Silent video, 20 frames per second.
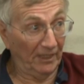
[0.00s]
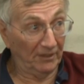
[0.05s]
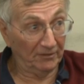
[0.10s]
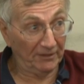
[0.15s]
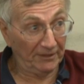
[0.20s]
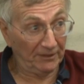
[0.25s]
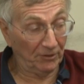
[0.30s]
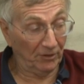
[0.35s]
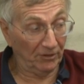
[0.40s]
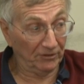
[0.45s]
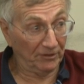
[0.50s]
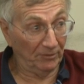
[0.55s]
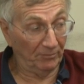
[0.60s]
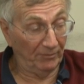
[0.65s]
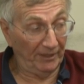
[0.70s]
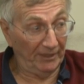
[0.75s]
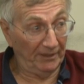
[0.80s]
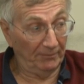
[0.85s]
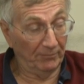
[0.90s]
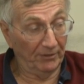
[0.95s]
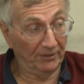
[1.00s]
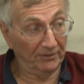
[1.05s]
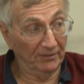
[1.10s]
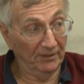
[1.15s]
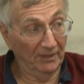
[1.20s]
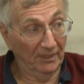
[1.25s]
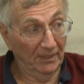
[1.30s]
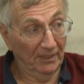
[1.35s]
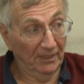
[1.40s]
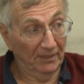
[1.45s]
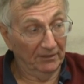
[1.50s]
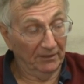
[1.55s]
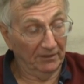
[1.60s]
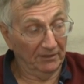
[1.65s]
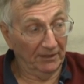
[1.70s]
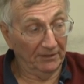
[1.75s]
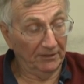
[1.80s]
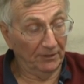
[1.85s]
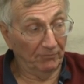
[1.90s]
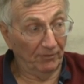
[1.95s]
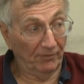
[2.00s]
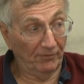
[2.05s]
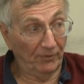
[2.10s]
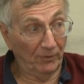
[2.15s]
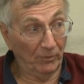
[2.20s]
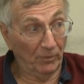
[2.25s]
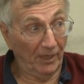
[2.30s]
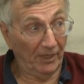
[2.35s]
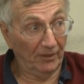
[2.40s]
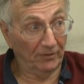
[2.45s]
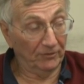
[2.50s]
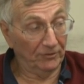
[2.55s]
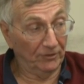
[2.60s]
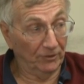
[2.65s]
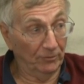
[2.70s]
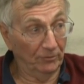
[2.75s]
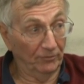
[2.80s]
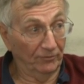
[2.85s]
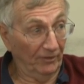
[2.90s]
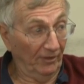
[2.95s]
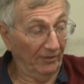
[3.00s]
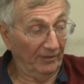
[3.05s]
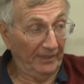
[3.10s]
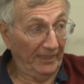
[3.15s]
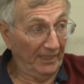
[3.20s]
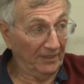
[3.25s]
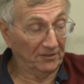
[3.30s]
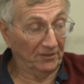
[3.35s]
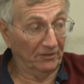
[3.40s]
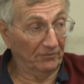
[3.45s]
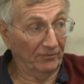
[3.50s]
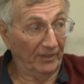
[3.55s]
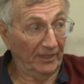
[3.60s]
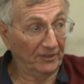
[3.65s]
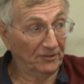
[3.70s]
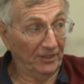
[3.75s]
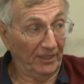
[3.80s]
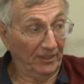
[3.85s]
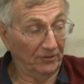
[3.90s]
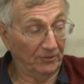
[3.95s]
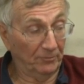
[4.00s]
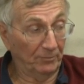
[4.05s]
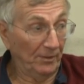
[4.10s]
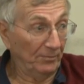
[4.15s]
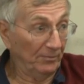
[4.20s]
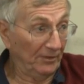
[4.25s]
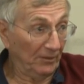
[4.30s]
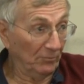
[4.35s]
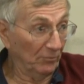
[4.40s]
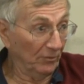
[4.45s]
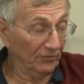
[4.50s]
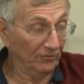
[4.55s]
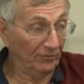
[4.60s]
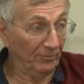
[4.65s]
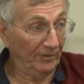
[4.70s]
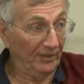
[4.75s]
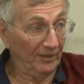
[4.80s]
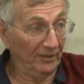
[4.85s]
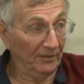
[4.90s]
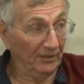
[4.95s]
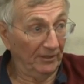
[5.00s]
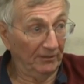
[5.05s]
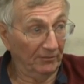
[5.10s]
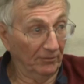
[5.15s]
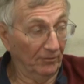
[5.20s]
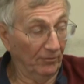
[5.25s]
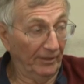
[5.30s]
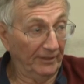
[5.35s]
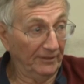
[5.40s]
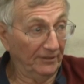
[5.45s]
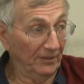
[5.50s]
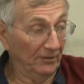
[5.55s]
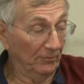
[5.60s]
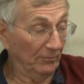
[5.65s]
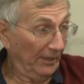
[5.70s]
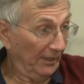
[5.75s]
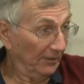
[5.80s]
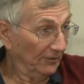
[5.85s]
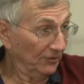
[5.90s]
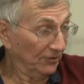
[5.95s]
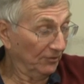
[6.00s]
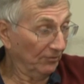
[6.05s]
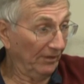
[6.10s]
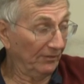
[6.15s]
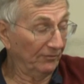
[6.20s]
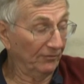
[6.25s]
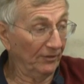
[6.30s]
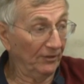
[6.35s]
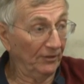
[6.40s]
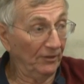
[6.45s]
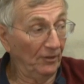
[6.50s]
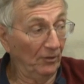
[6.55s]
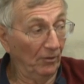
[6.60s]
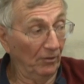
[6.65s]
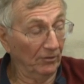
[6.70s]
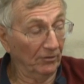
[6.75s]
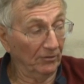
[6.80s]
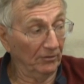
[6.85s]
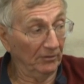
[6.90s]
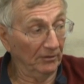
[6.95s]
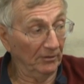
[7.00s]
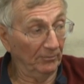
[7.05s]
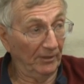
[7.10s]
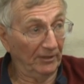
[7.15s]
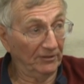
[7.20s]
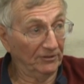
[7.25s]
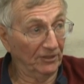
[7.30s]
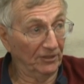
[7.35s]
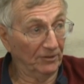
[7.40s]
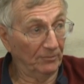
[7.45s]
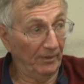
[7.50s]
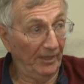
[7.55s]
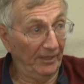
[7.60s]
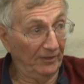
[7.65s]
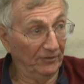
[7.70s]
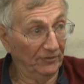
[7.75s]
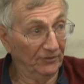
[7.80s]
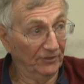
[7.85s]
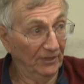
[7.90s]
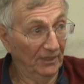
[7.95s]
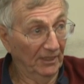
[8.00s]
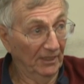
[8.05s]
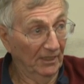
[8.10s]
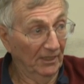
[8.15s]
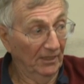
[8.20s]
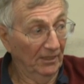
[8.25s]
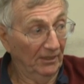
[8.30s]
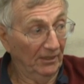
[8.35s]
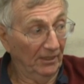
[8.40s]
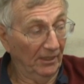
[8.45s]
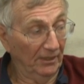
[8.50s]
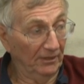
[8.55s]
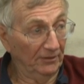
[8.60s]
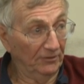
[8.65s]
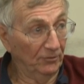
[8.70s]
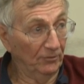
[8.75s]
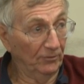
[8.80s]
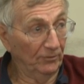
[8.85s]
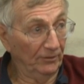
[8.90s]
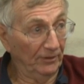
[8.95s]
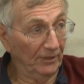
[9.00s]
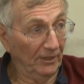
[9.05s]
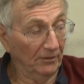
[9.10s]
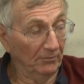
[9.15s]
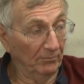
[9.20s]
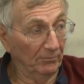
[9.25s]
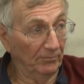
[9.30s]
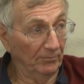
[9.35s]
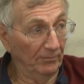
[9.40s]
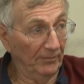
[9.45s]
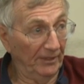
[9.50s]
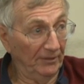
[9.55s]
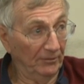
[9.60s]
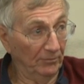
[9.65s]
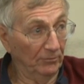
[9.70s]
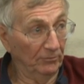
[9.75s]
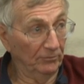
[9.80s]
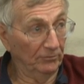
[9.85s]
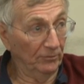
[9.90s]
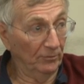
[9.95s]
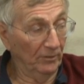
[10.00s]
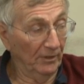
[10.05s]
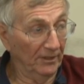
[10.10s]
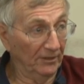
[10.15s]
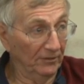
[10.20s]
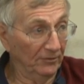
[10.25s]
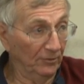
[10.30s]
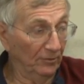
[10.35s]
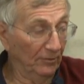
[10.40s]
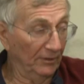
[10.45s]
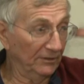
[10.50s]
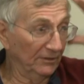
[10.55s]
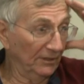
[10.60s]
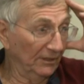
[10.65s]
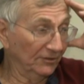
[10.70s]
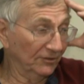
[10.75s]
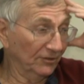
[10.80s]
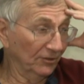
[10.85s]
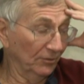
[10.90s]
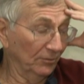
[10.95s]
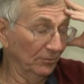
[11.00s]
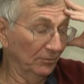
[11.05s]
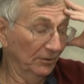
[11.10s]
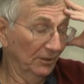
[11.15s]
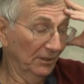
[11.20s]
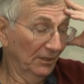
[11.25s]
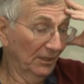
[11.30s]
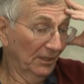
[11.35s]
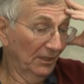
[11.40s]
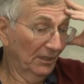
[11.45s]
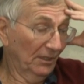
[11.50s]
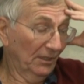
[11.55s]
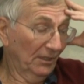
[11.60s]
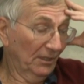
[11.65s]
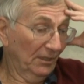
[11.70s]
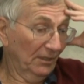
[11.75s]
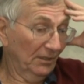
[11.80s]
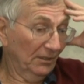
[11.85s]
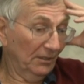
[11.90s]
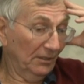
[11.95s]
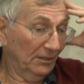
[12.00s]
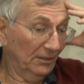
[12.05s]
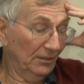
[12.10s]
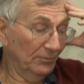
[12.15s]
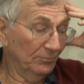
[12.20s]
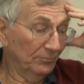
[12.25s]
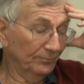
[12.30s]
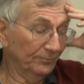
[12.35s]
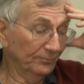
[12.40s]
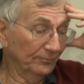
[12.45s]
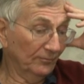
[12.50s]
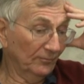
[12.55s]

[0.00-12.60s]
only talk to me, but the London Review hired two very excellent fact checkers, people that worked for me a great deal when I used to write for the New Yorker about such matters, two young men who knew how to do it. And so, none